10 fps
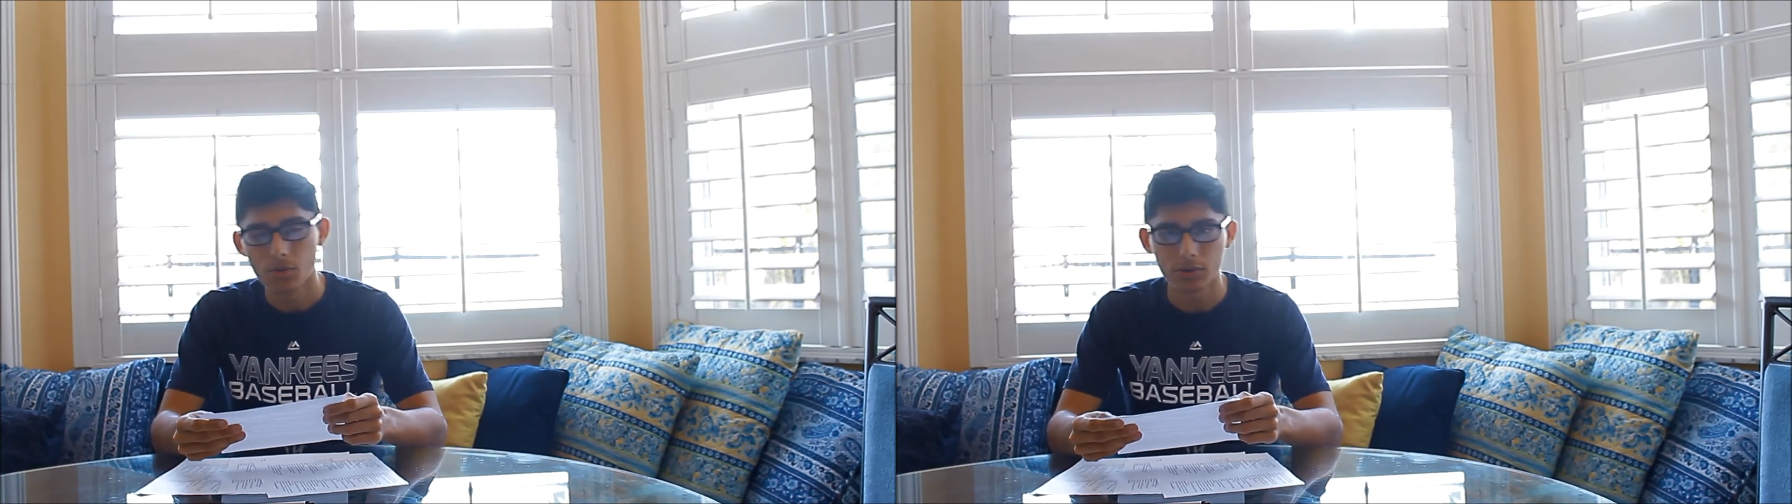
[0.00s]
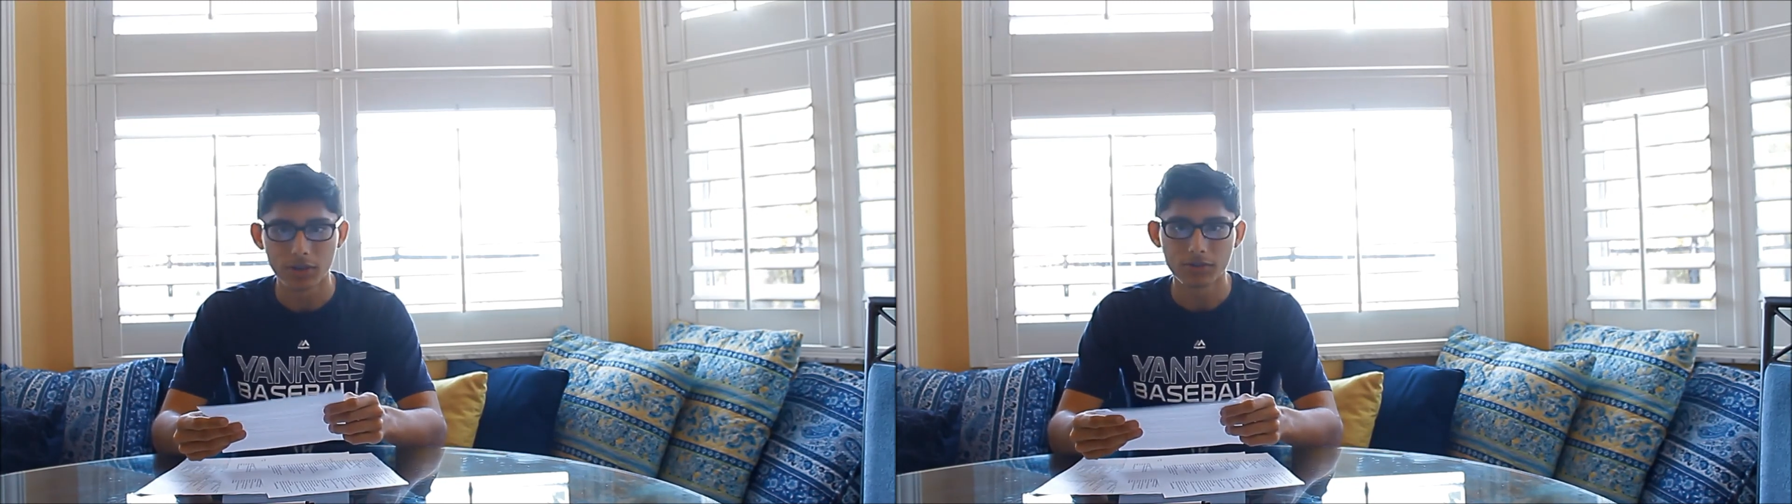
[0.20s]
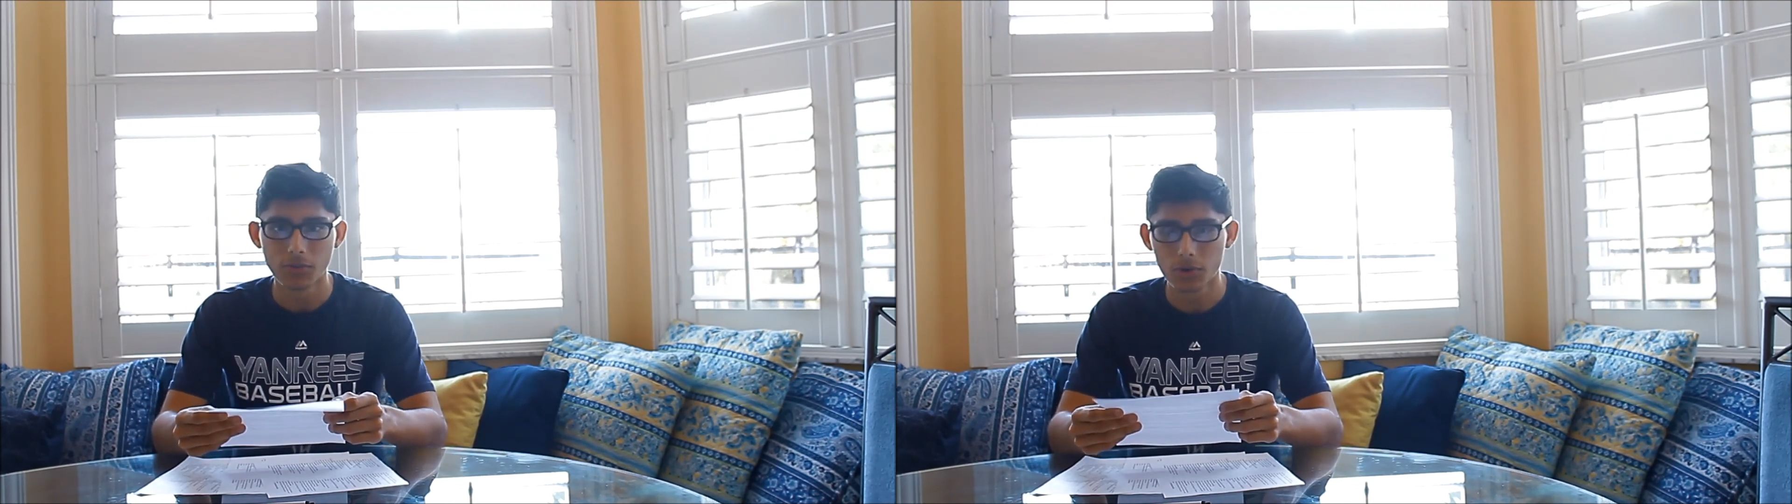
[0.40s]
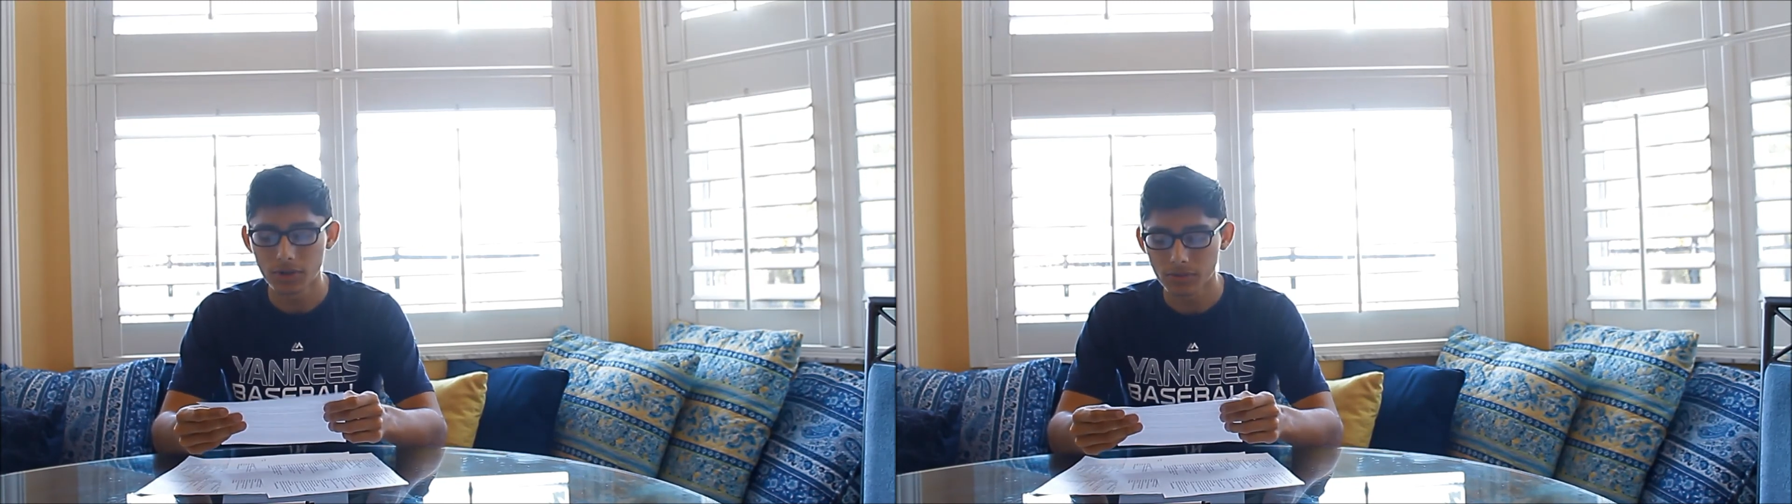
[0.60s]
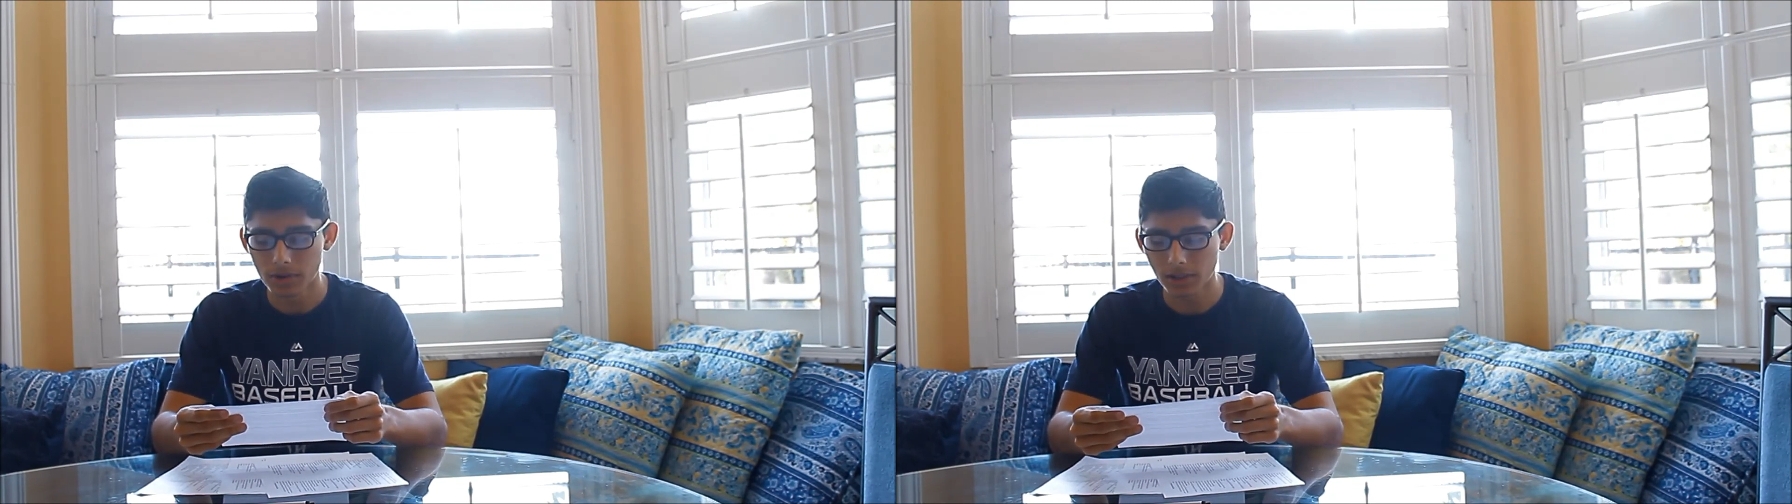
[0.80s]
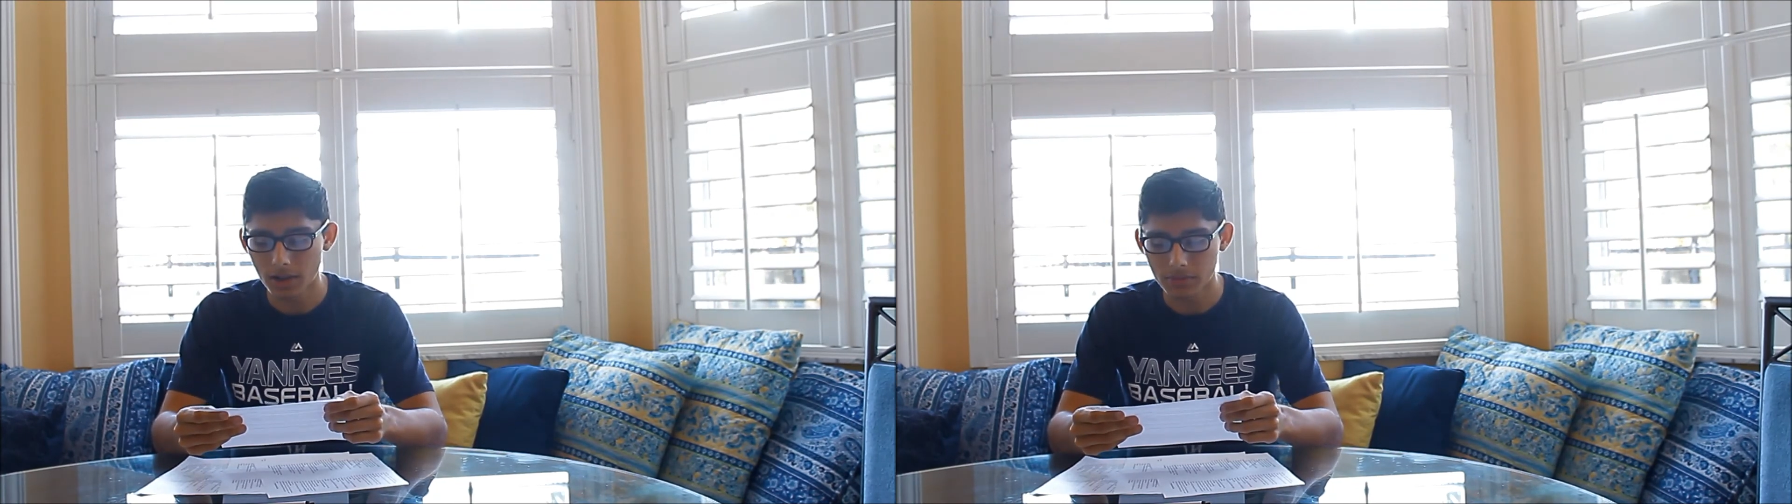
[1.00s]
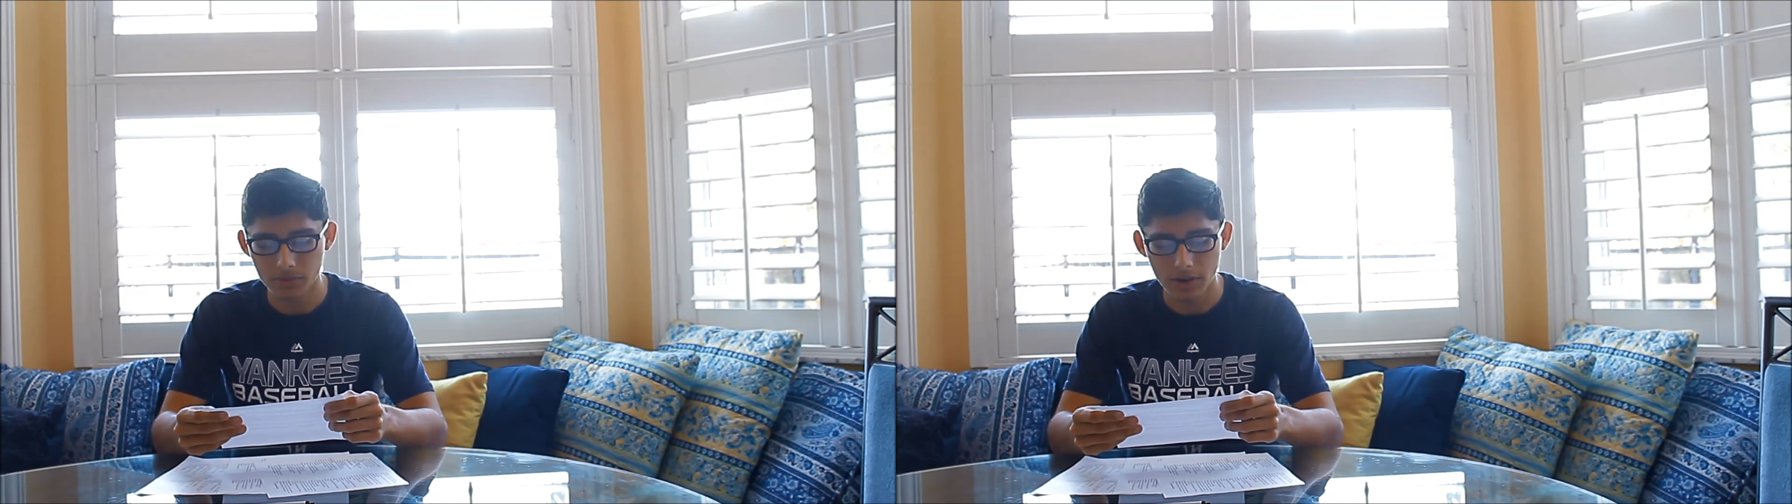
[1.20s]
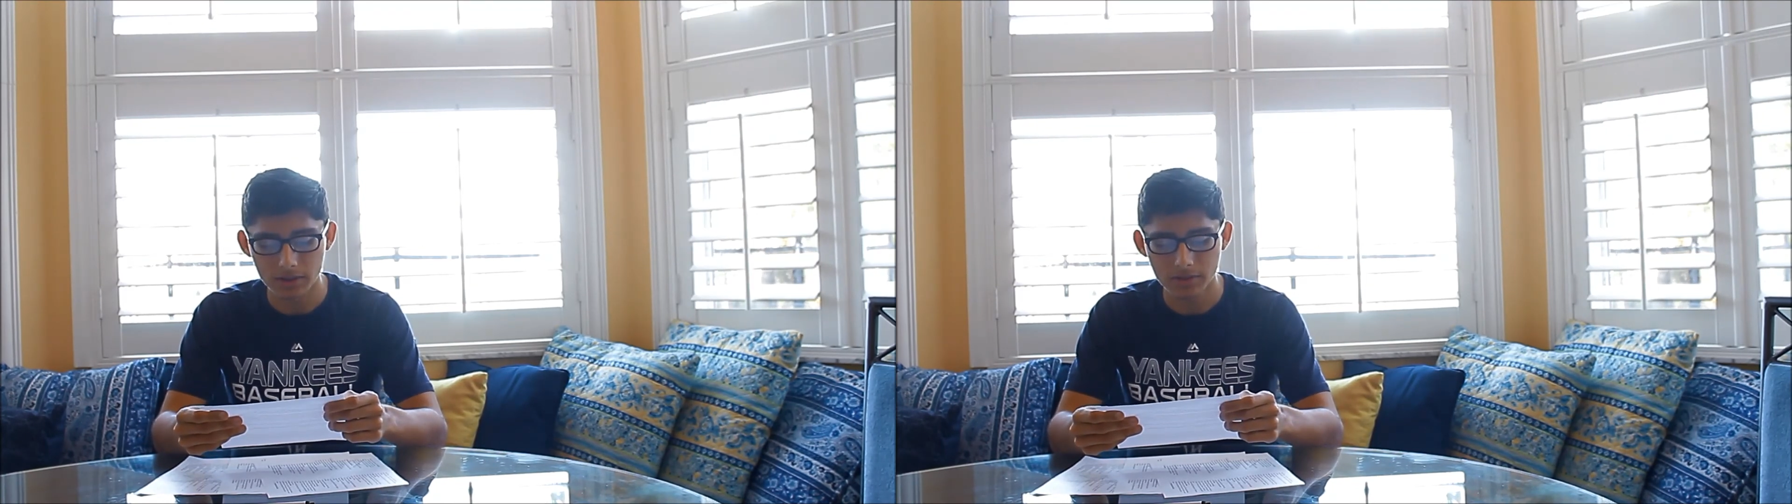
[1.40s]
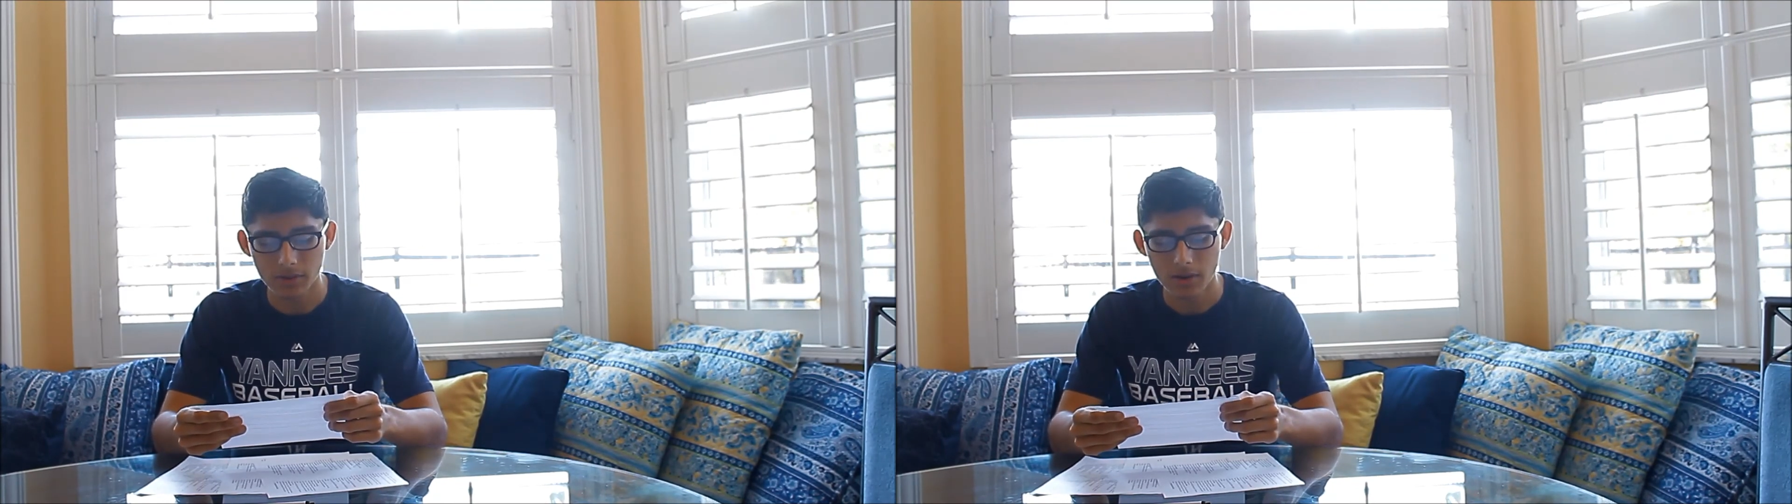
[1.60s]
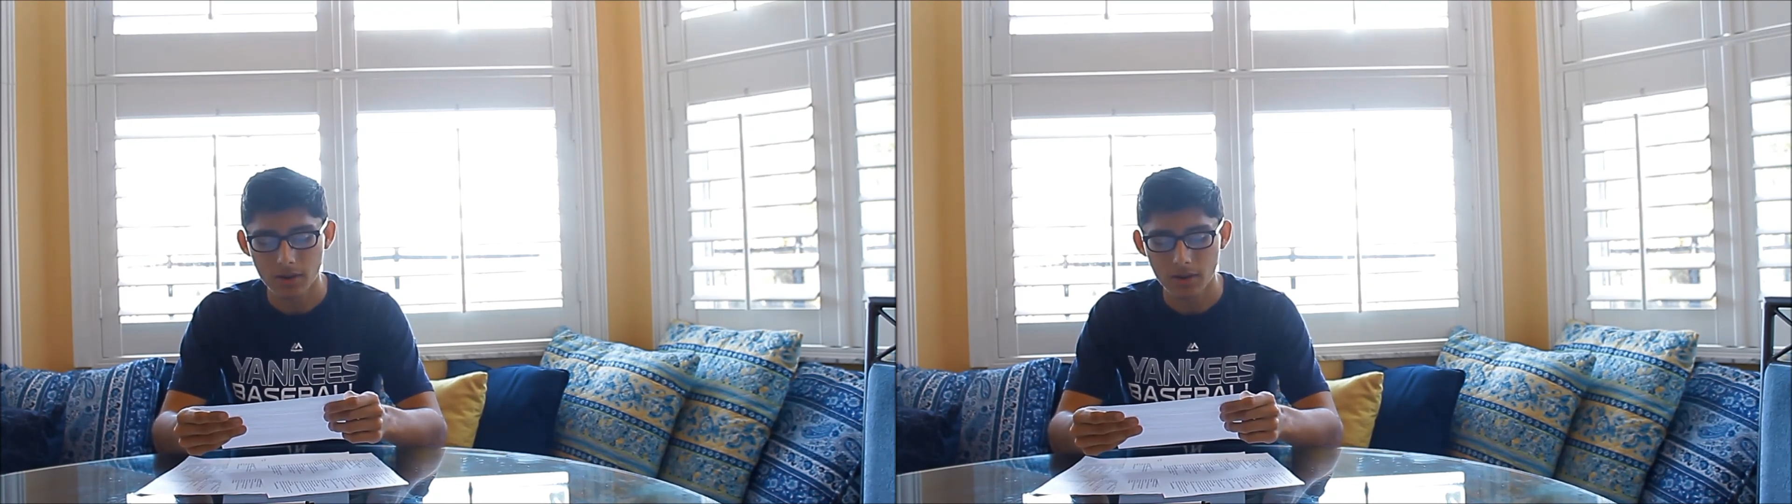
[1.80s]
which has 43 life events